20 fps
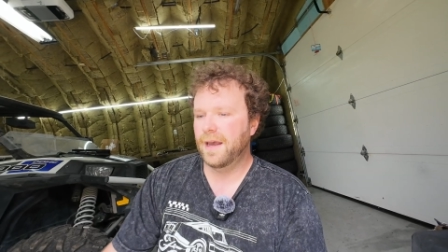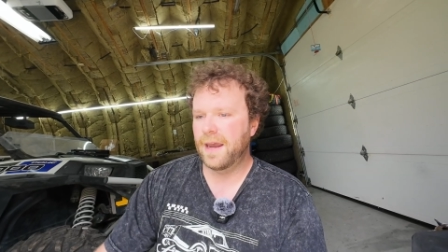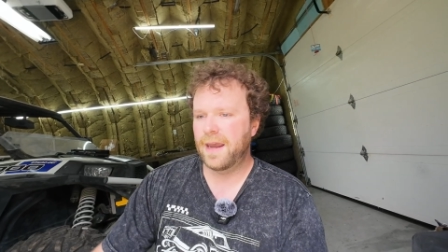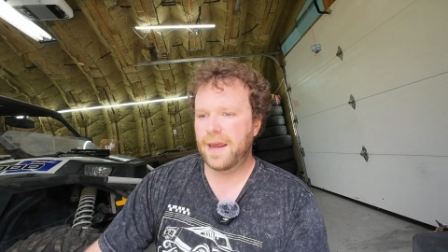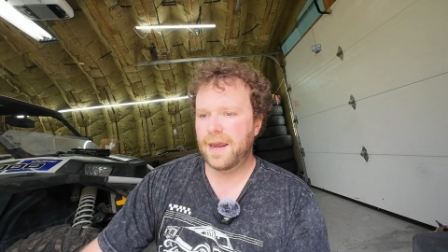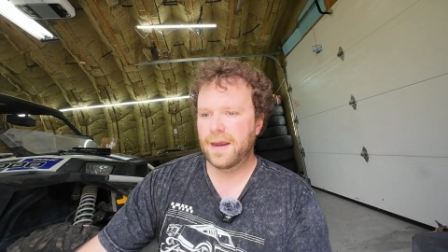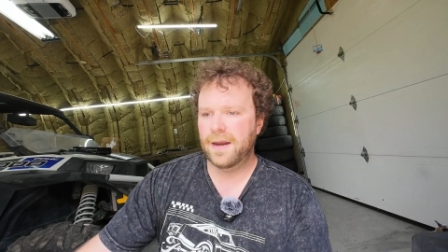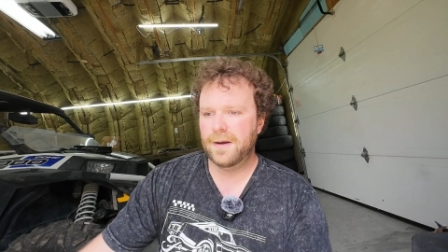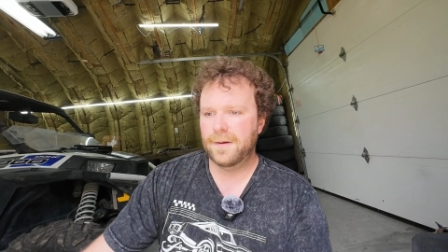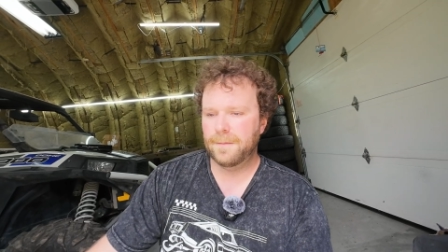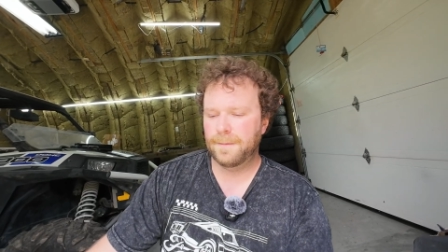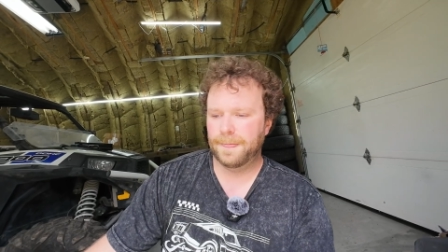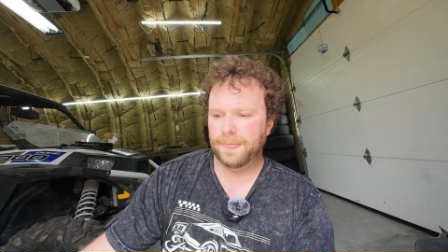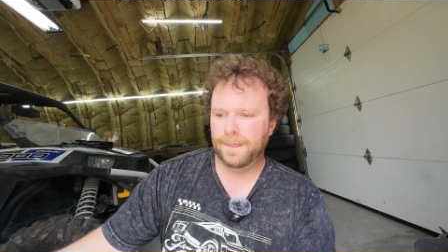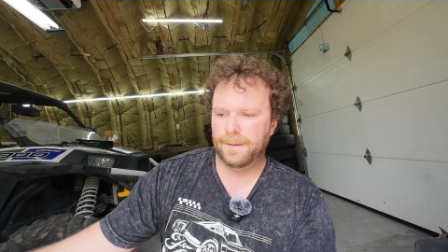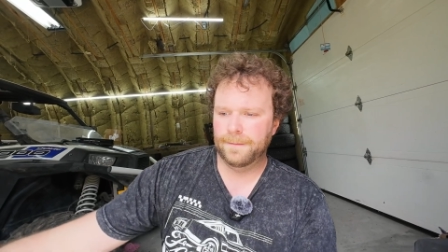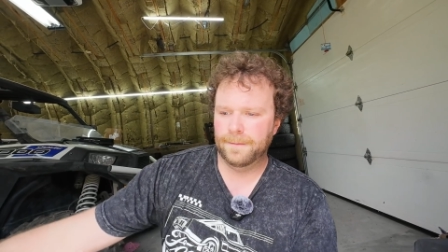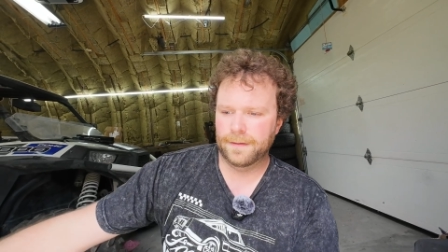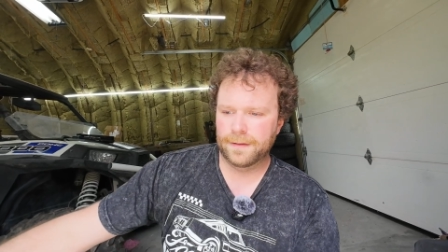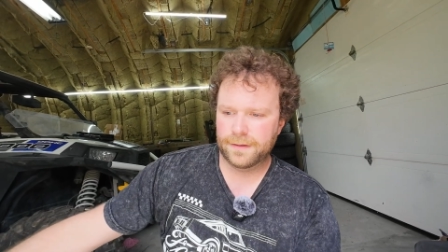And
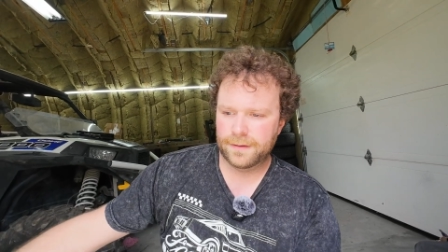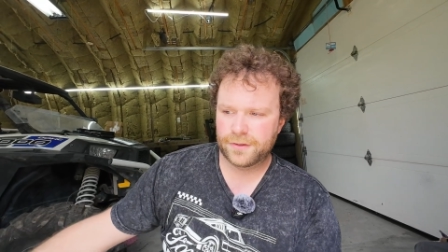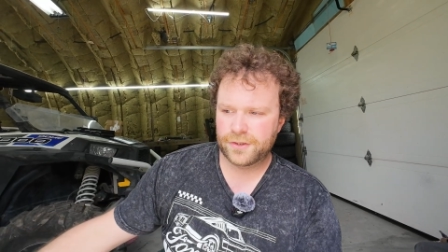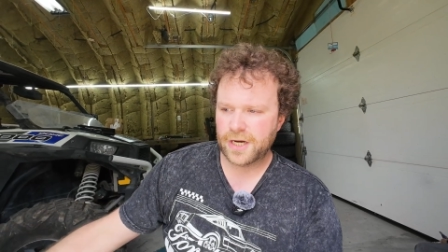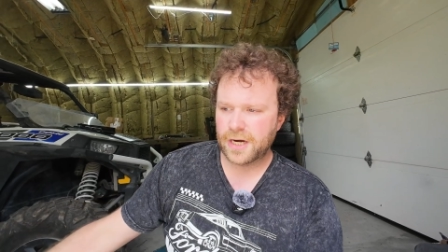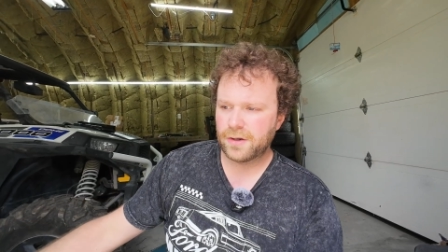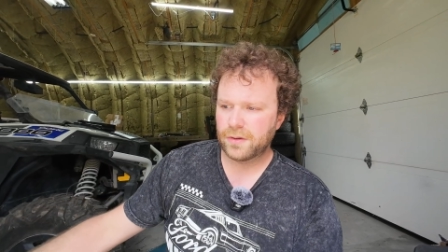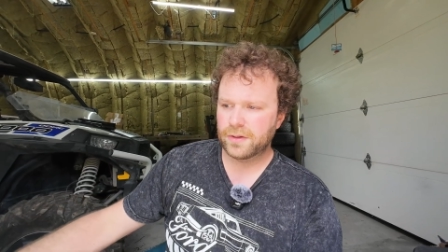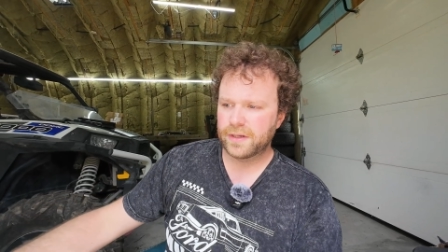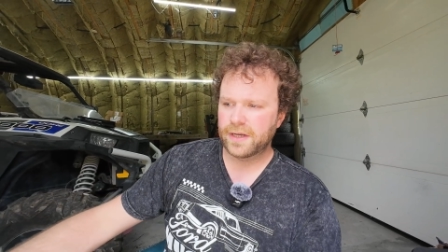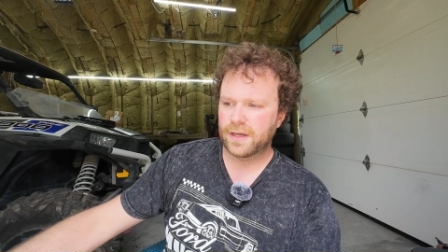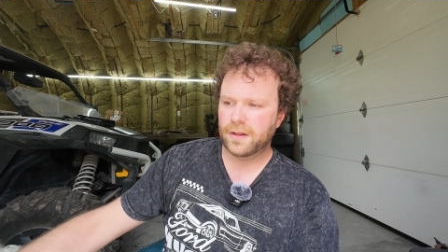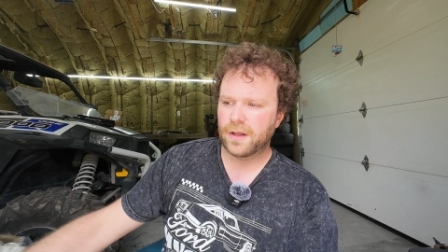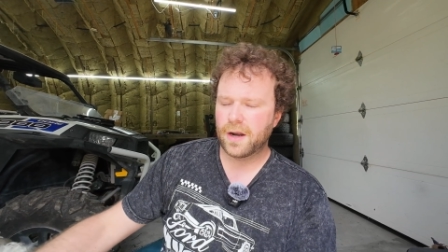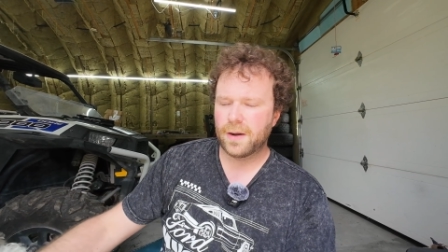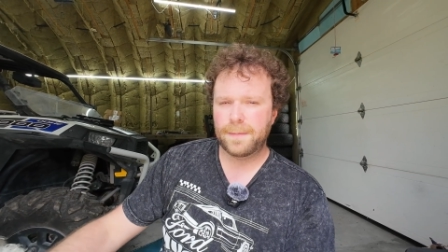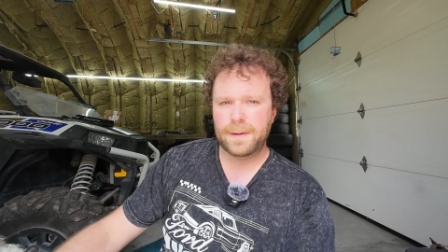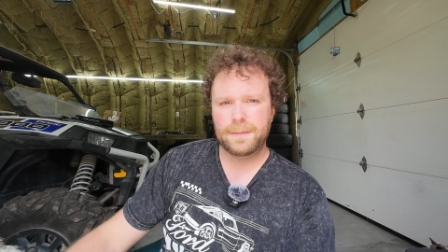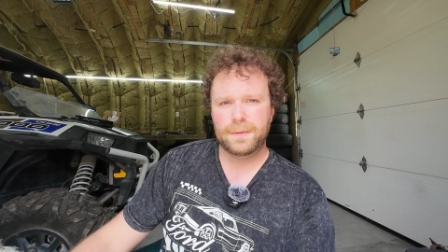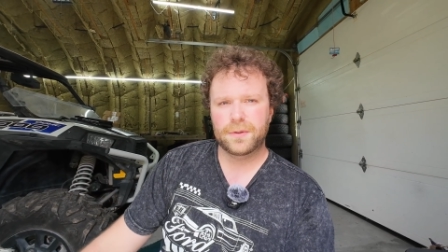generally a
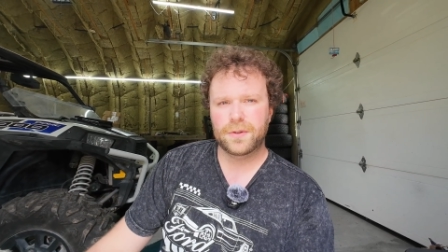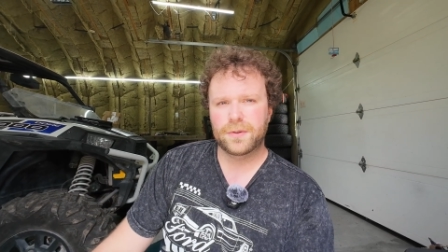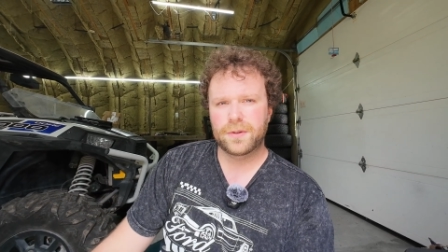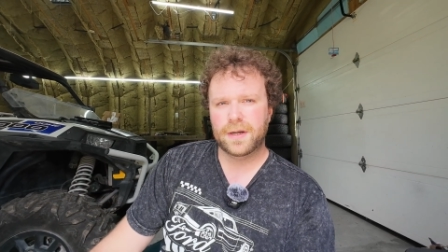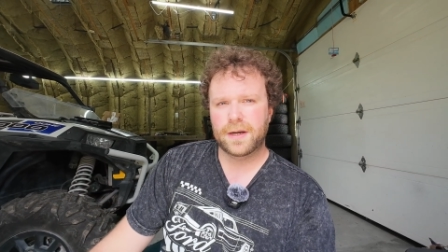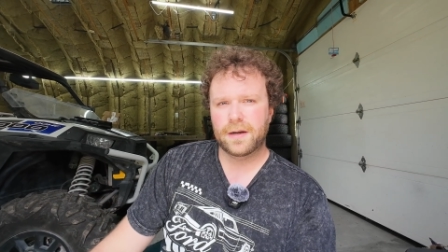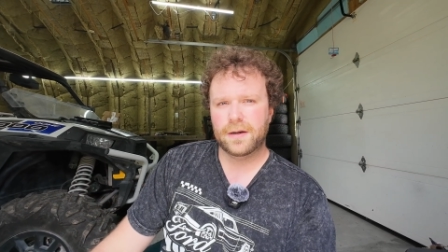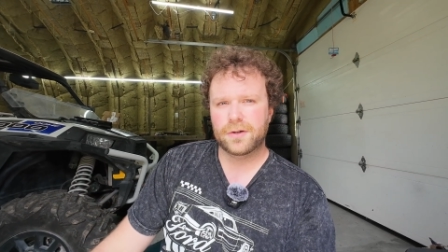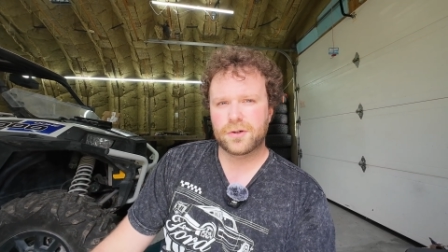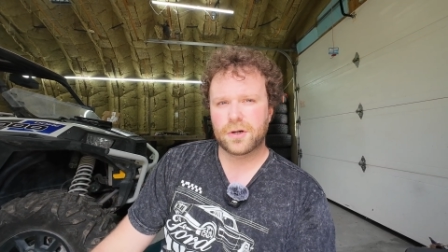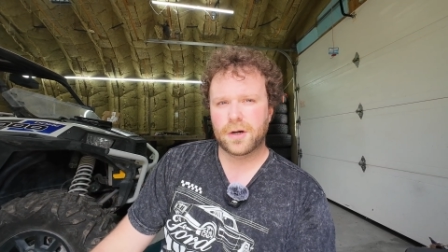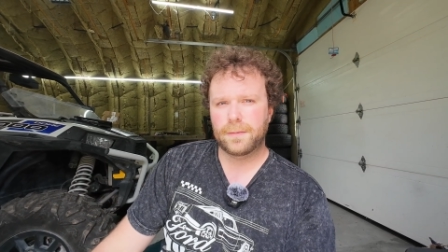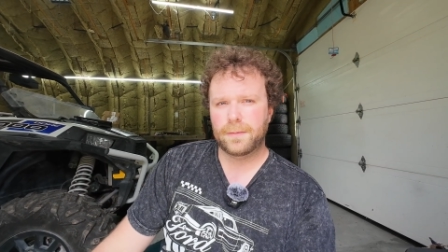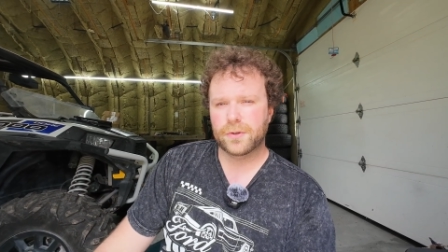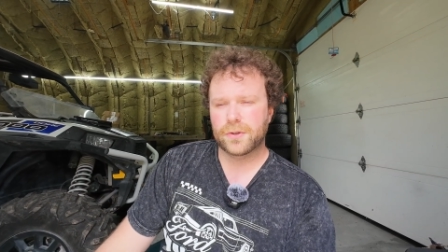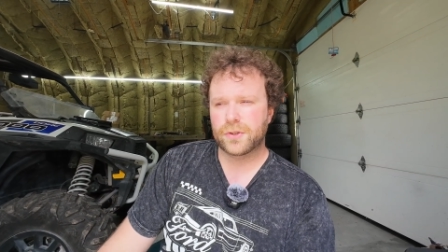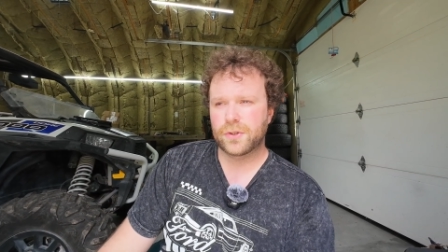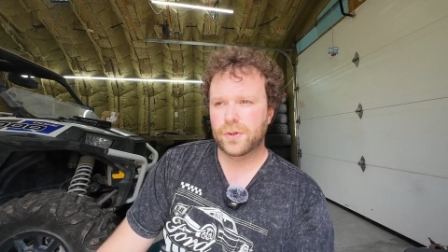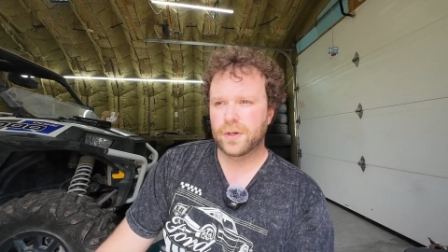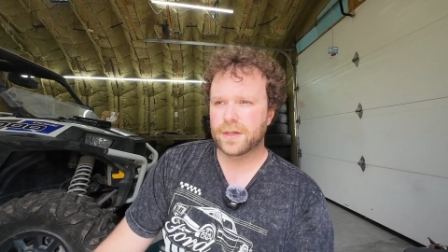lot of people don't know how to
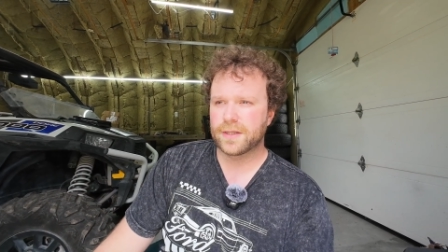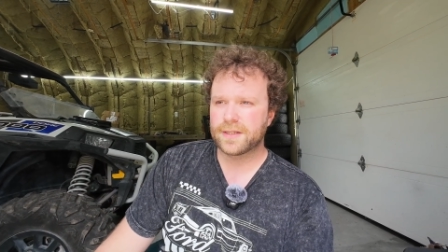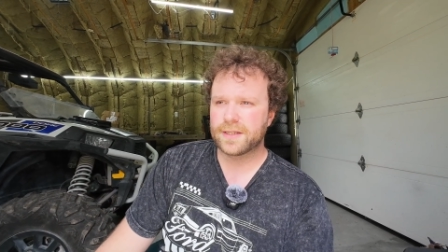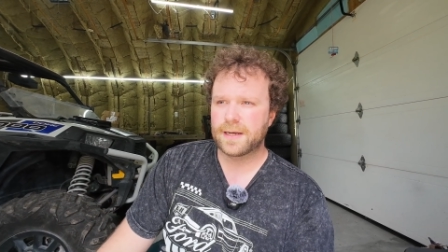troubleshoot it.